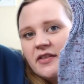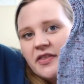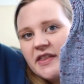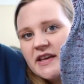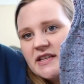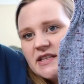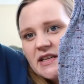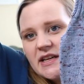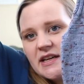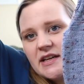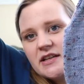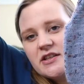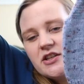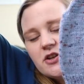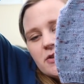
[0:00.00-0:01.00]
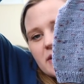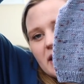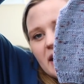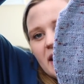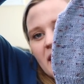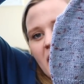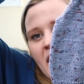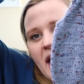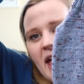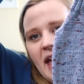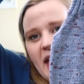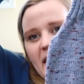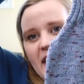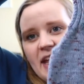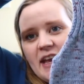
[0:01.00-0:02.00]
This is using
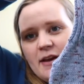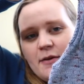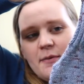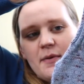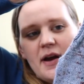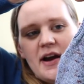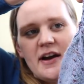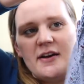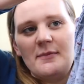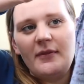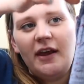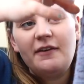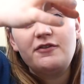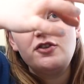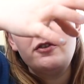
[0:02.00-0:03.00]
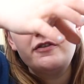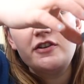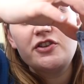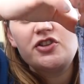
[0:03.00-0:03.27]
a leftover